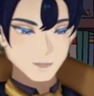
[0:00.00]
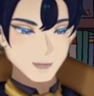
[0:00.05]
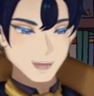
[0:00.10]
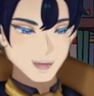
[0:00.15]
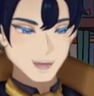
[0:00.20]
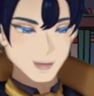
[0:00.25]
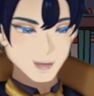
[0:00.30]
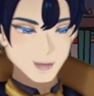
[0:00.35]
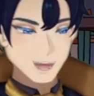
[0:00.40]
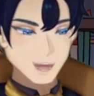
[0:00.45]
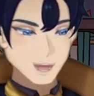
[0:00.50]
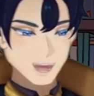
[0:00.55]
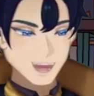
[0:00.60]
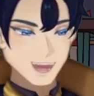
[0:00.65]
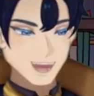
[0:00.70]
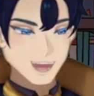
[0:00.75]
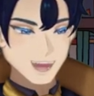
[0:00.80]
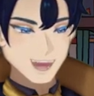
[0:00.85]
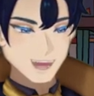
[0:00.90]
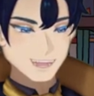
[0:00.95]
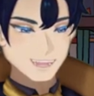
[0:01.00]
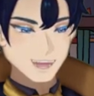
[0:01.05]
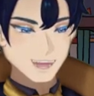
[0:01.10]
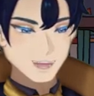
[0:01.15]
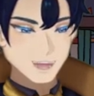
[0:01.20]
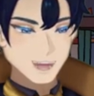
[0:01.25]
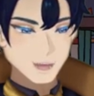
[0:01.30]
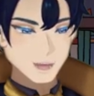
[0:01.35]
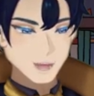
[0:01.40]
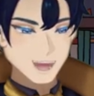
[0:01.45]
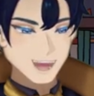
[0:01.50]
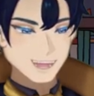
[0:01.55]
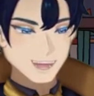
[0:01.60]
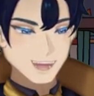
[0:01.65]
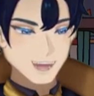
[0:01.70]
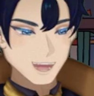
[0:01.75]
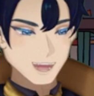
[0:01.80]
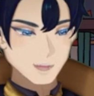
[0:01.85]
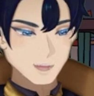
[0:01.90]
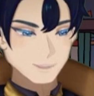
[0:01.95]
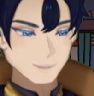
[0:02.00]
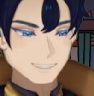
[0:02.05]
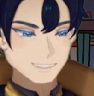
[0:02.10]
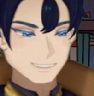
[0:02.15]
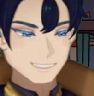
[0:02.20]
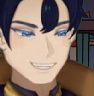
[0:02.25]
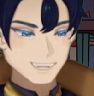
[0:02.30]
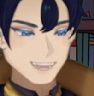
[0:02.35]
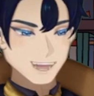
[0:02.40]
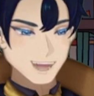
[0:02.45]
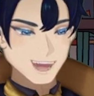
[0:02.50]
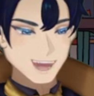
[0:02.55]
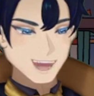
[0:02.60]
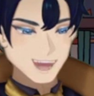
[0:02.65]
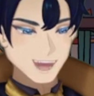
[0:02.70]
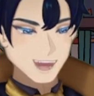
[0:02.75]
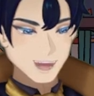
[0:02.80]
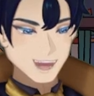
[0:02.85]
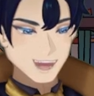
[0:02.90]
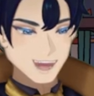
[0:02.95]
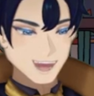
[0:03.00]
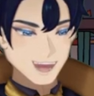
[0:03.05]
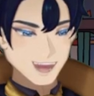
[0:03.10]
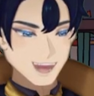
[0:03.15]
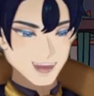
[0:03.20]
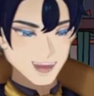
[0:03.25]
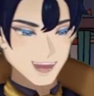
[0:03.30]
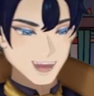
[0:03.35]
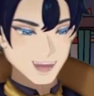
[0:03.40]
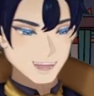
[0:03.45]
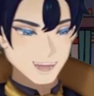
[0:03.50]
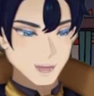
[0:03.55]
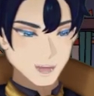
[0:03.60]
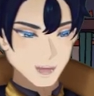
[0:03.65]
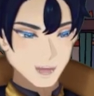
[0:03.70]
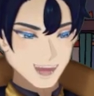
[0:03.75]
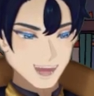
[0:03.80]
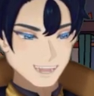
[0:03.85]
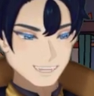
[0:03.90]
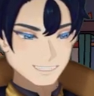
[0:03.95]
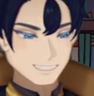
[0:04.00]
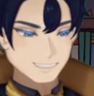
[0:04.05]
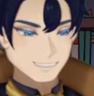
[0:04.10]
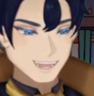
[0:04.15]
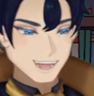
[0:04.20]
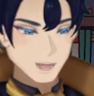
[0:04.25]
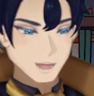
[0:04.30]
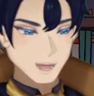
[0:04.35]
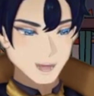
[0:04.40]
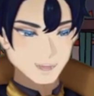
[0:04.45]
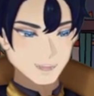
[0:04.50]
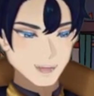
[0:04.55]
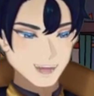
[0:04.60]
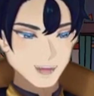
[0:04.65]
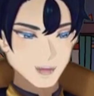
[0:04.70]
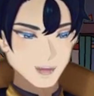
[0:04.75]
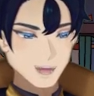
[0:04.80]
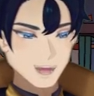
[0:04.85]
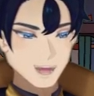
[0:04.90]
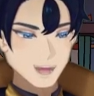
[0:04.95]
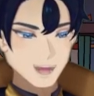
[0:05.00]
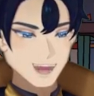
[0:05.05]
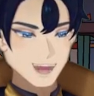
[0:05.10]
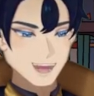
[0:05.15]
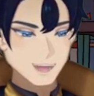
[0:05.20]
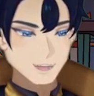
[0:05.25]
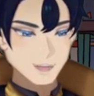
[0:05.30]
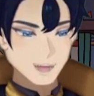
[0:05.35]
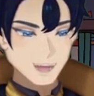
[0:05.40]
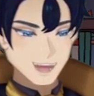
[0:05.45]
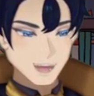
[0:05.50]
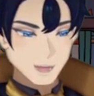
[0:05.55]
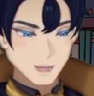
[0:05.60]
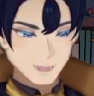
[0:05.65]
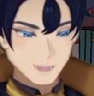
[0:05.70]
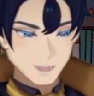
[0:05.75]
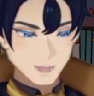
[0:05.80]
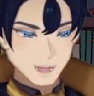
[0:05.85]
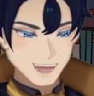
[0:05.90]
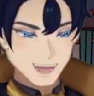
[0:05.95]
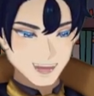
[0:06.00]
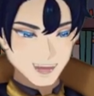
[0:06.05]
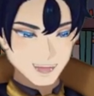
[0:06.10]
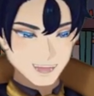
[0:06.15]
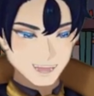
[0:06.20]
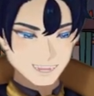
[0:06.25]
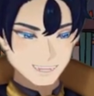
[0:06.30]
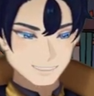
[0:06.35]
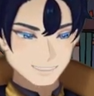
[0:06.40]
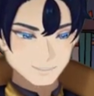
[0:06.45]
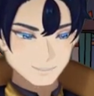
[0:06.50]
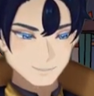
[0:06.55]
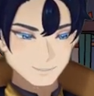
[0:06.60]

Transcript: been for the vigilance of Domenico, the gardener at San Salvatore, they would have found nothing for them to drive in.